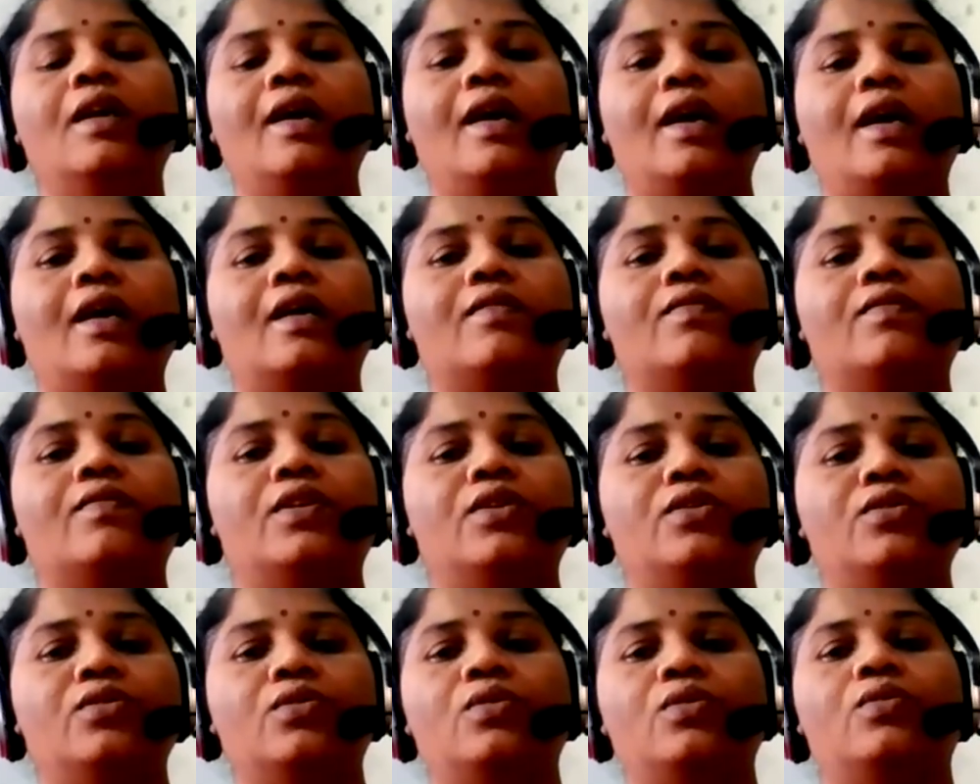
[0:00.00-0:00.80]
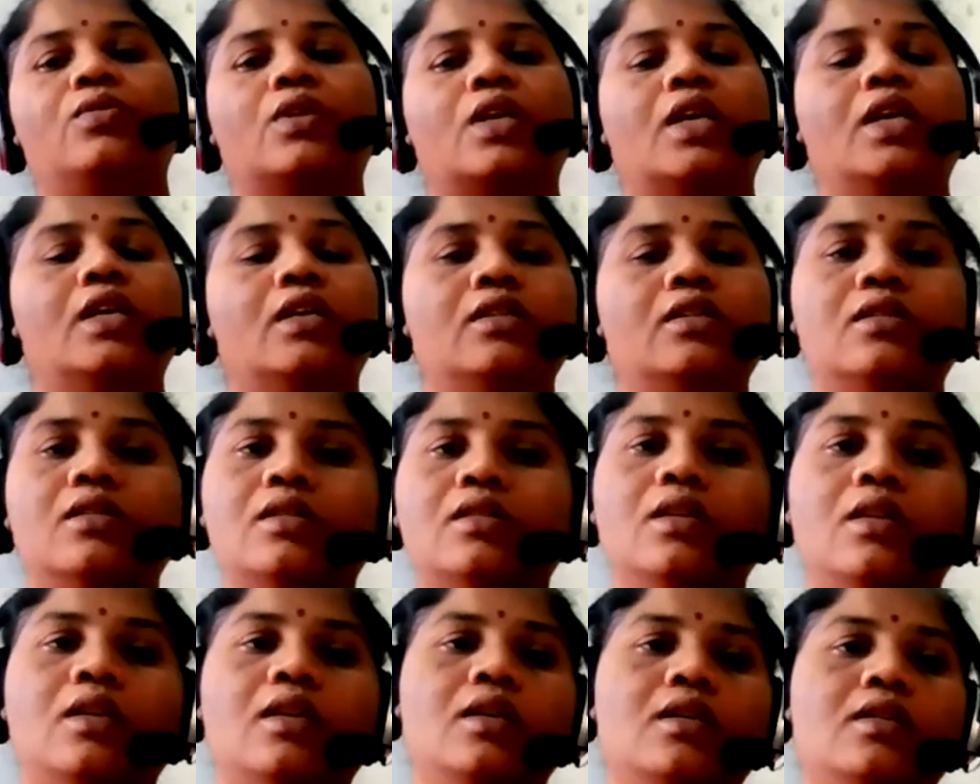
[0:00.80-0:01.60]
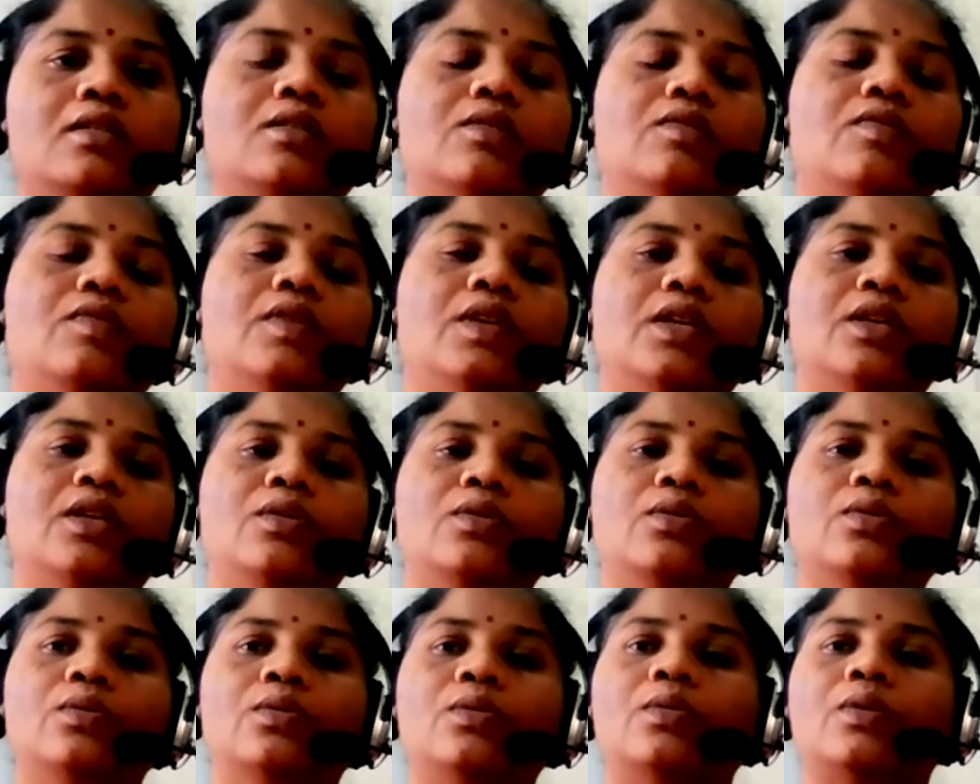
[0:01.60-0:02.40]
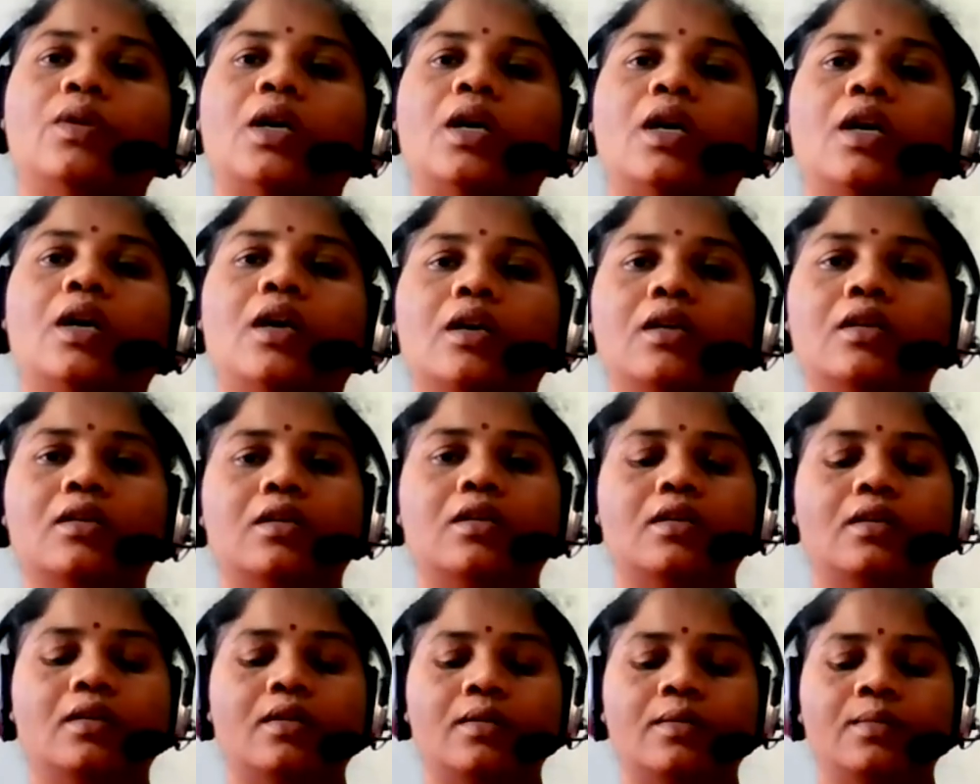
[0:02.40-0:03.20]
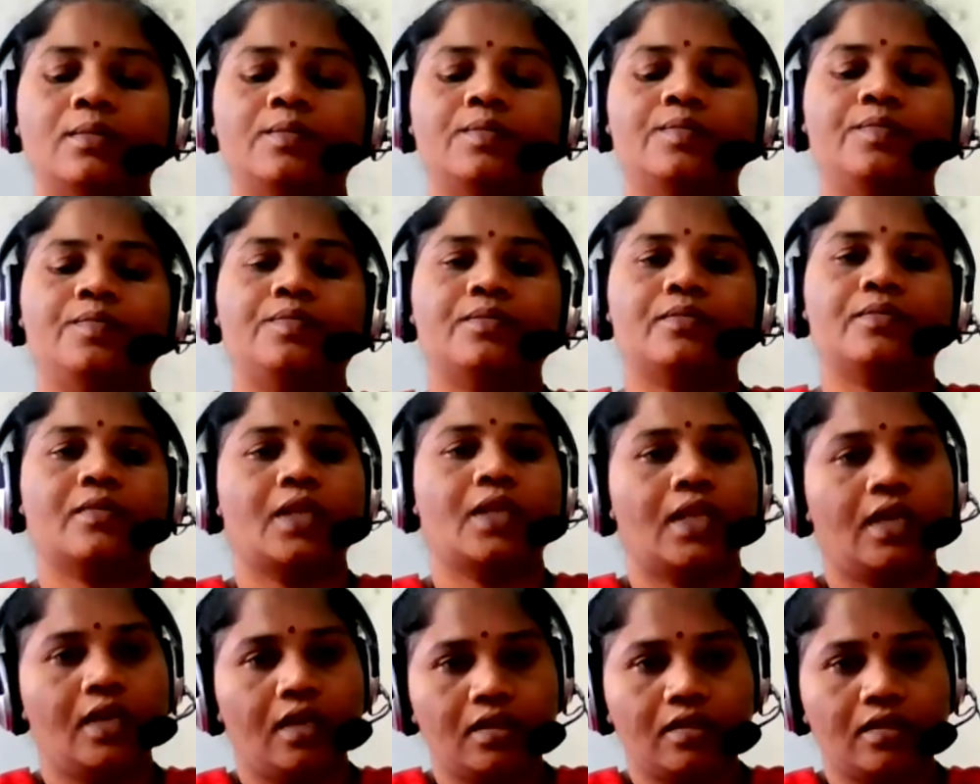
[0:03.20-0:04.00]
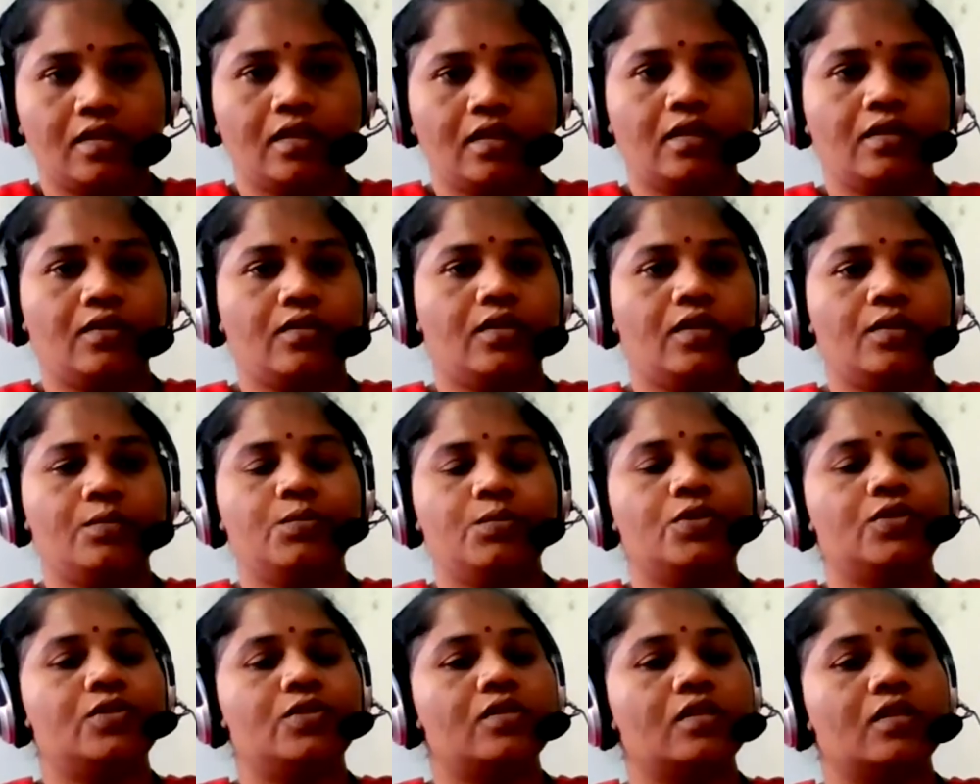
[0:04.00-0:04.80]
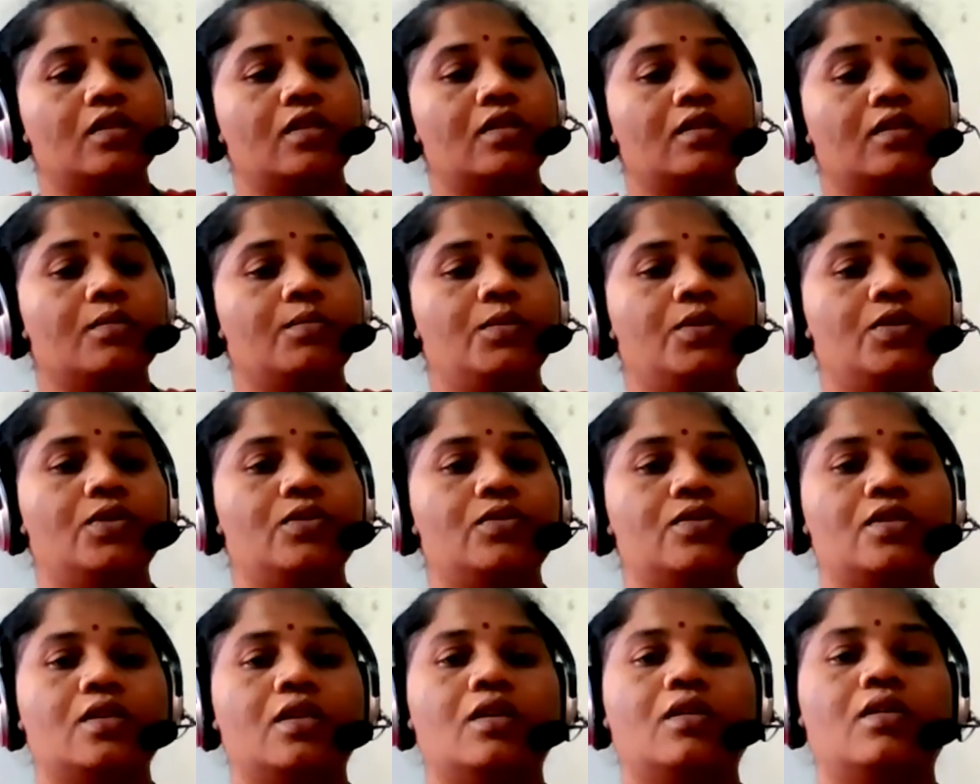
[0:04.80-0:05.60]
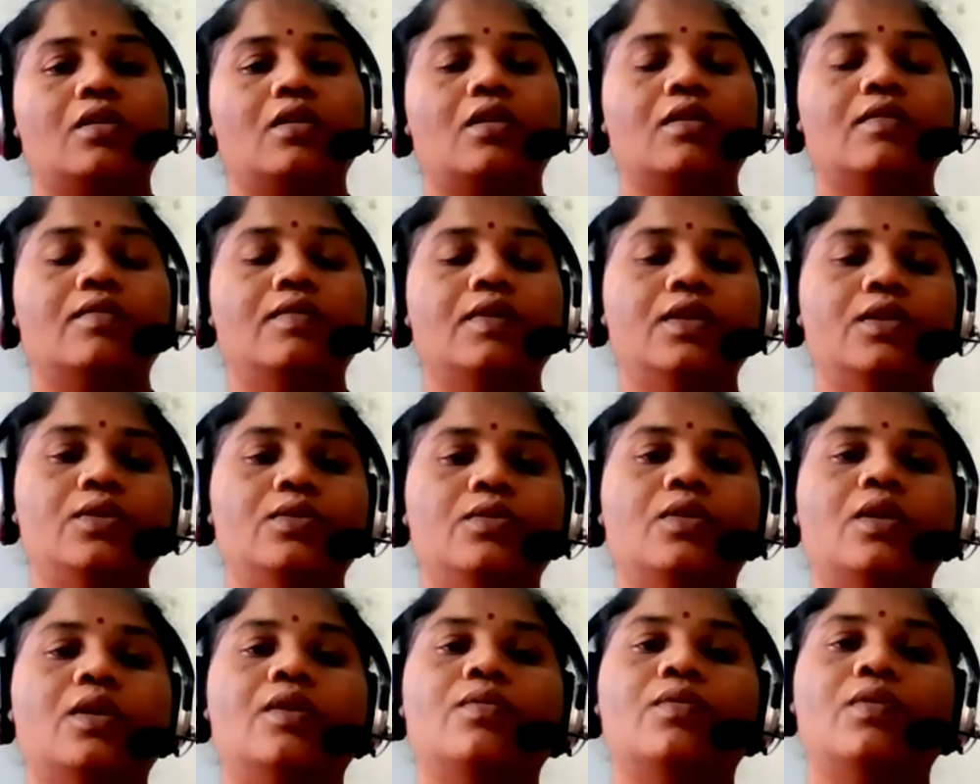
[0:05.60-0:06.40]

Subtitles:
And when you look at the things, when you are listening to a music, or when you are